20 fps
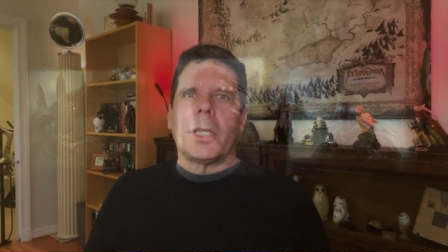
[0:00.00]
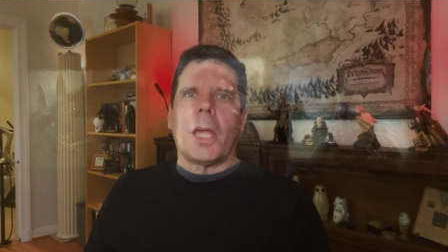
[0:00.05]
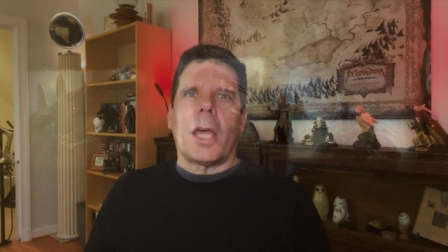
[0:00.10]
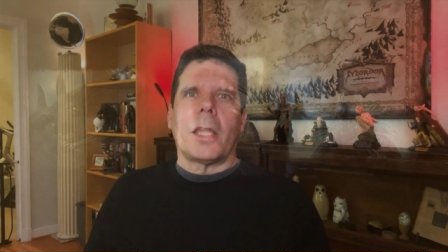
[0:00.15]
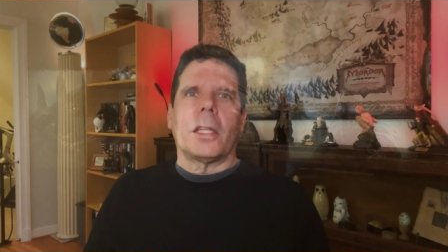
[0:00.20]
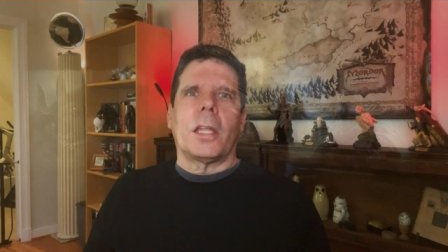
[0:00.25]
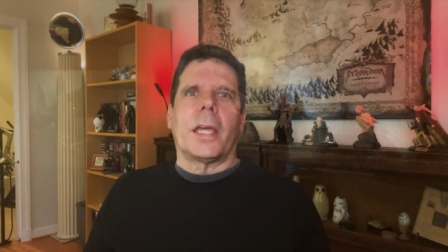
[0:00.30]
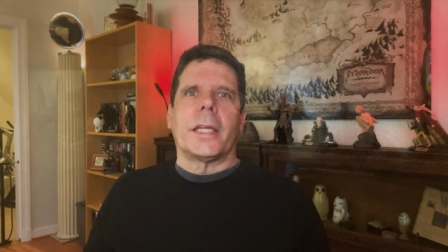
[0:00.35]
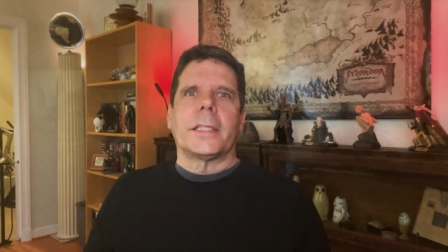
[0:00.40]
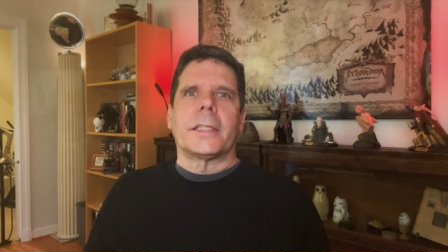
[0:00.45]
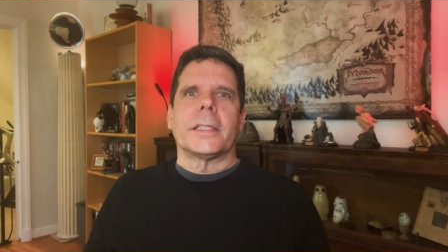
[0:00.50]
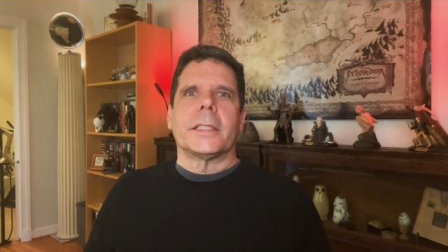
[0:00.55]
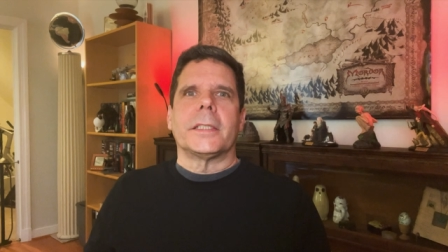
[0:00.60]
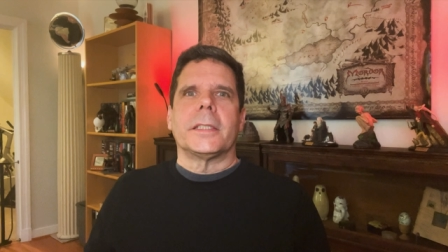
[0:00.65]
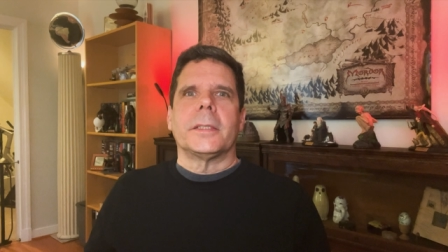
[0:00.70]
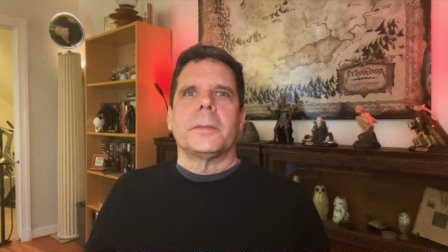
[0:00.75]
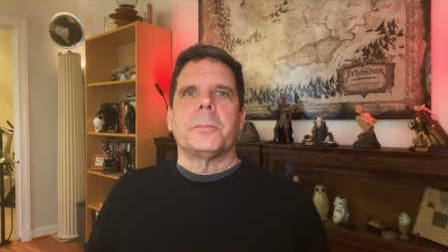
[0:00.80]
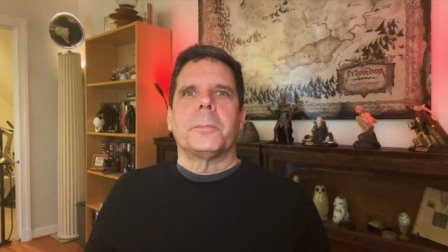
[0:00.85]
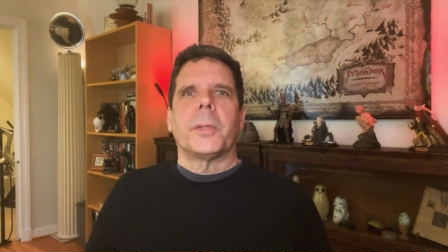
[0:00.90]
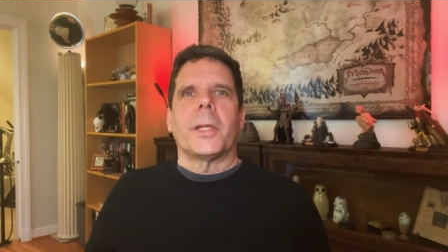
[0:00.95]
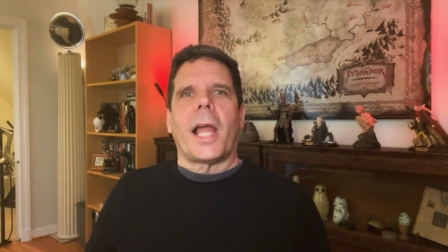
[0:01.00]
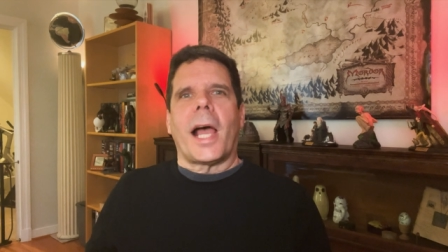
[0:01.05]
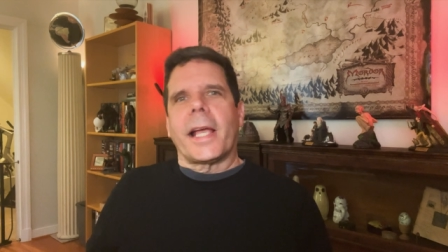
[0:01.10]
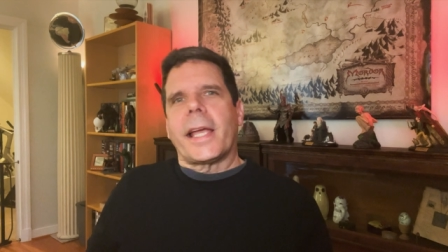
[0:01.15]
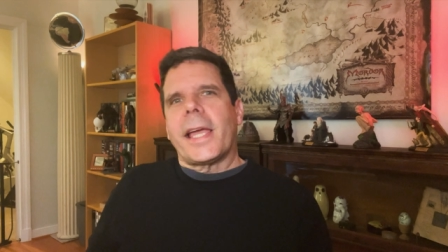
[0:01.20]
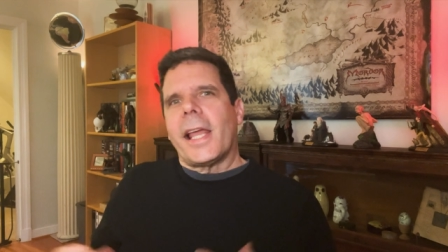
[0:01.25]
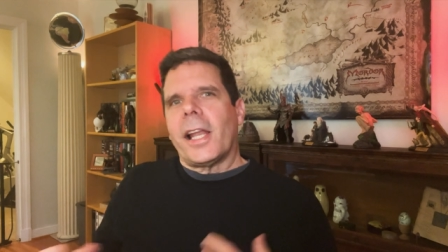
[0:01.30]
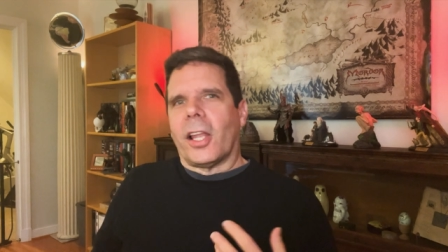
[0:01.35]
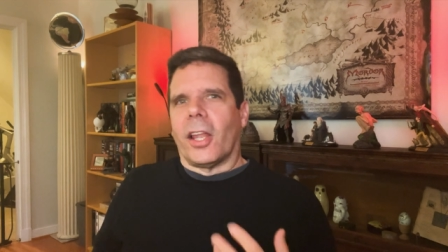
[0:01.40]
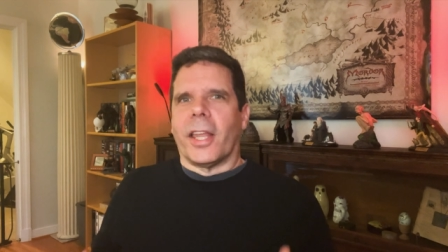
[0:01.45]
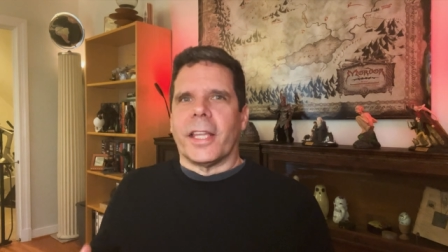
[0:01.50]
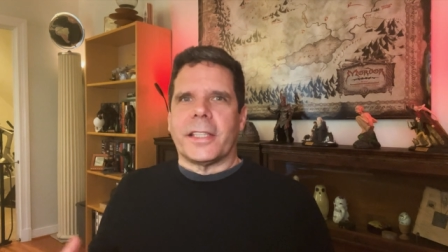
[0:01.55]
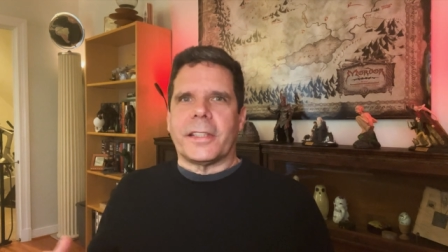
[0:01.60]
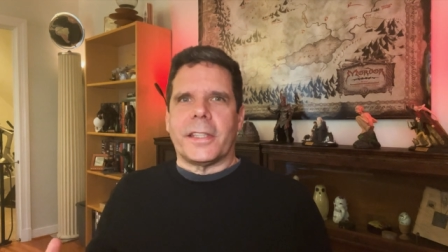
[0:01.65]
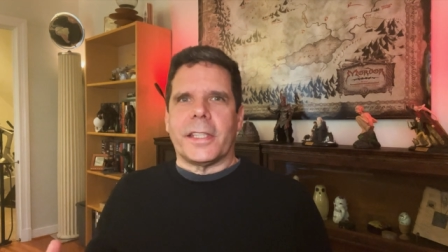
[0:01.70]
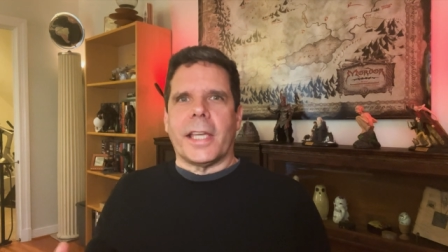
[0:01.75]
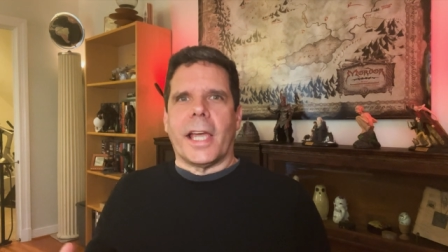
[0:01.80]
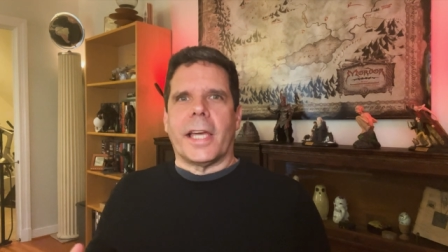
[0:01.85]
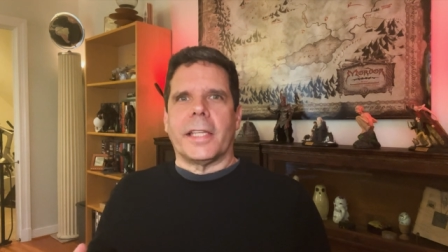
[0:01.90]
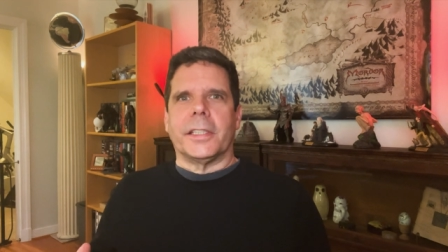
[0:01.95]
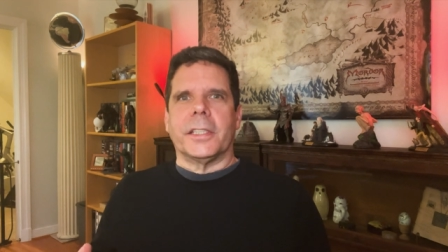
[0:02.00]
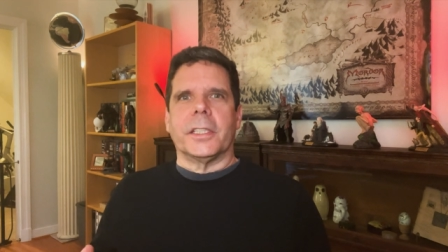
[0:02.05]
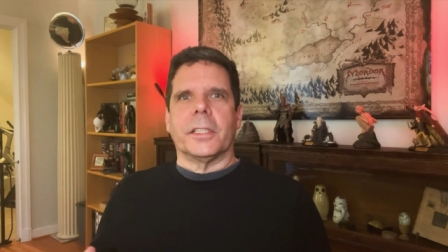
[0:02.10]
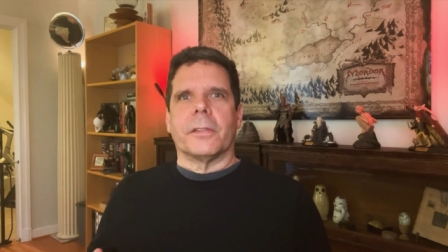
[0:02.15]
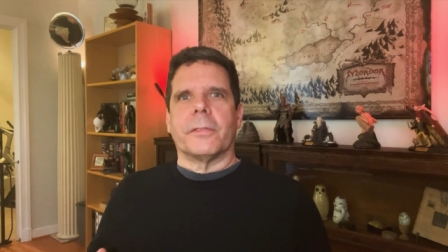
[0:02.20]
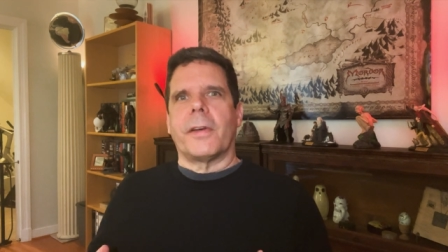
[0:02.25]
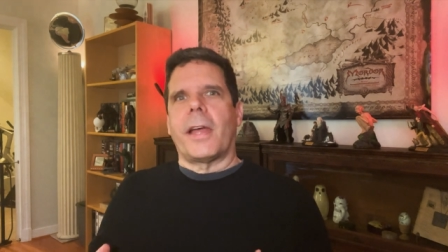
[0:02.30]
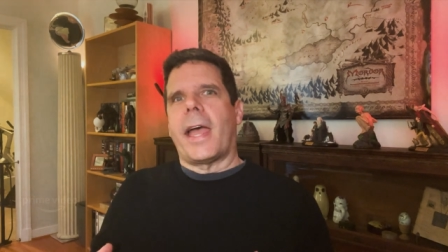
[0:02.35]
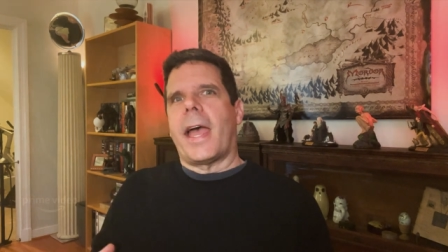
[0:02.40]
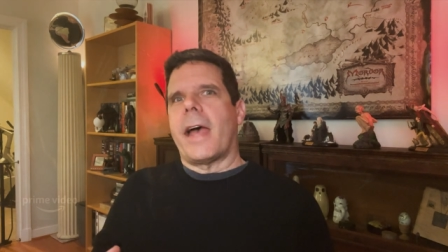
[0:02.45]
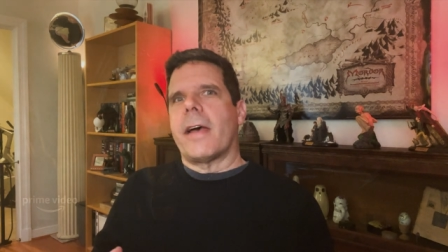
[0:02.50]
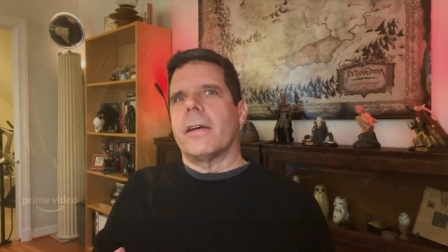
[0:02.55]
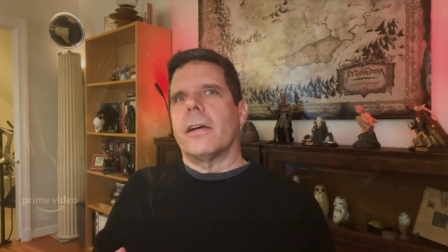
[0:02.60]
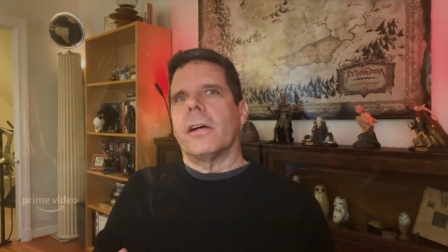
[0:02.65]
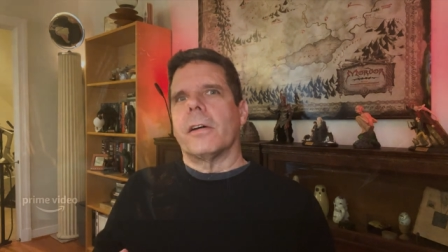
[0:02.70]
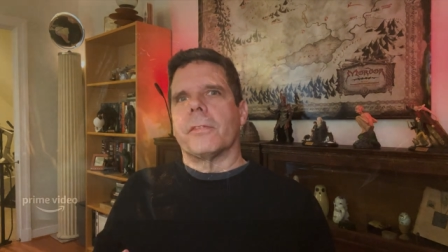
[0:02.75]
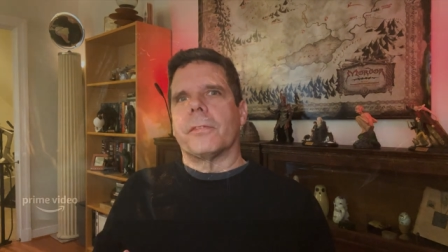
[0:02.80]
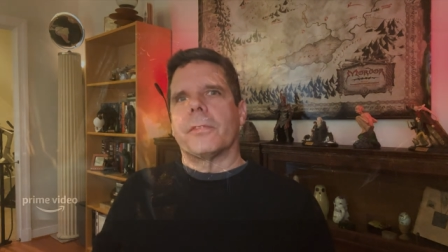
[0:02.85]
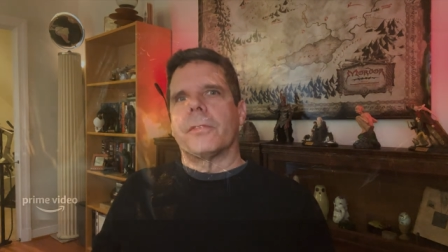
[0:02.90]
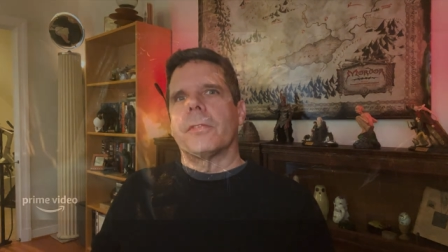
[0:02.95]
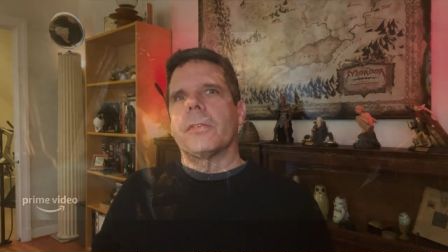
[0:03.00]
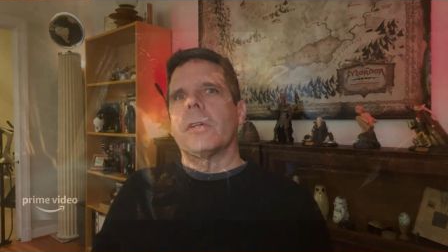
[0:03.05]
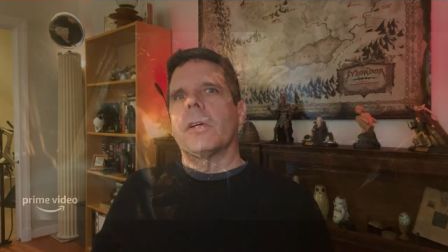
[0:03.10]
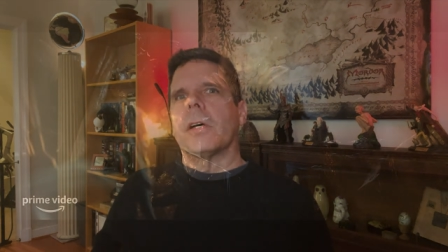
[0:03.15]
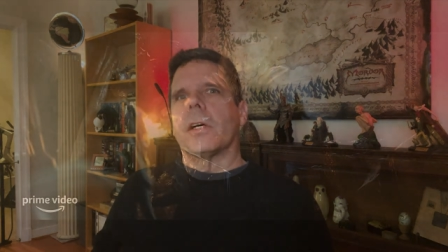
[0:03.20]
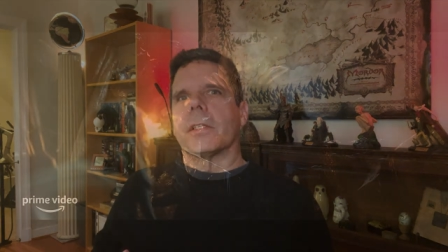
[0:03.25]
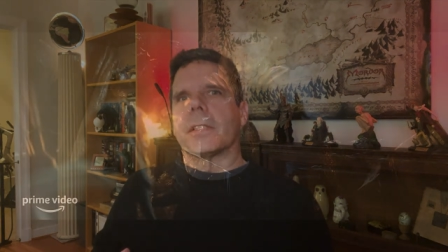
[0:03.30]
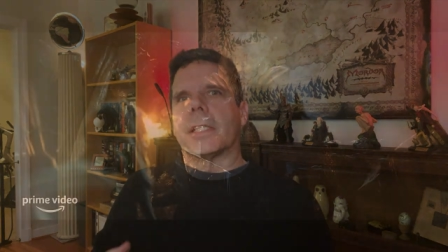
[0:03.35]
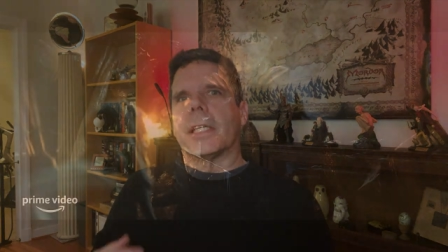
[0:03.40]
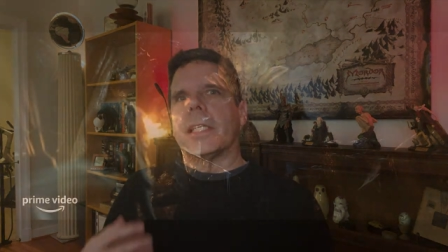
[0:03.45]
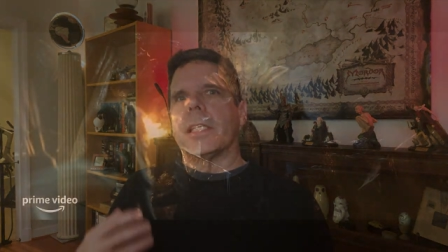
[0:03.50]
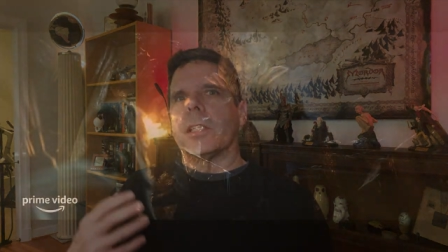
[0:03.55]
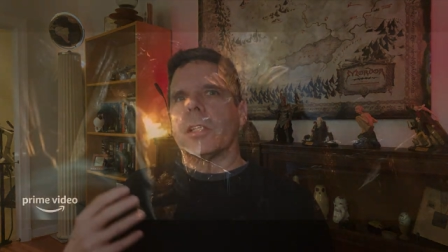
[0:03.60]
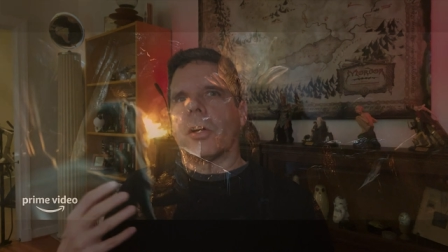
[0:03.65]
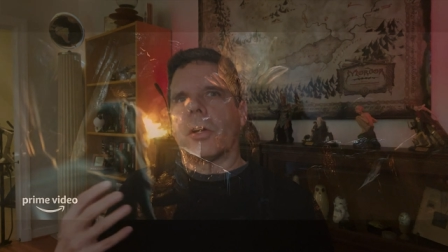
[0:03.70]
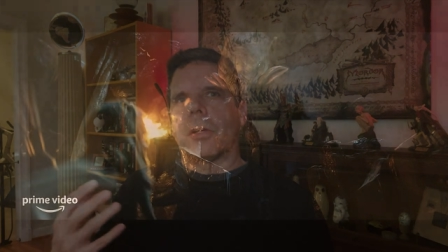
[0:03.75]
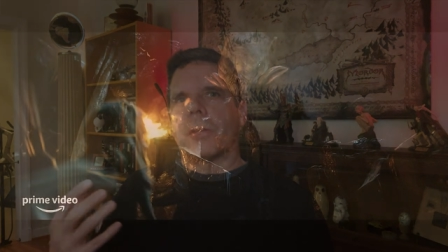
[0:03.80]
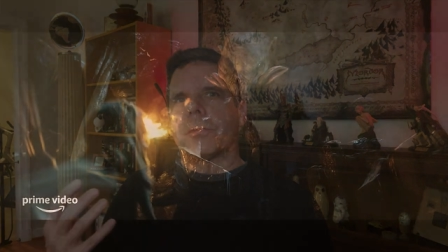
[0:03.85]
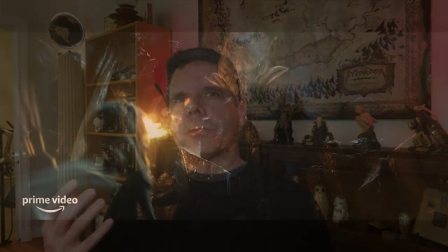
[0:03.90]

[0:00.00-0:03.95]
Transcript: not likely, but I kind of like the idea of, of uh, getting our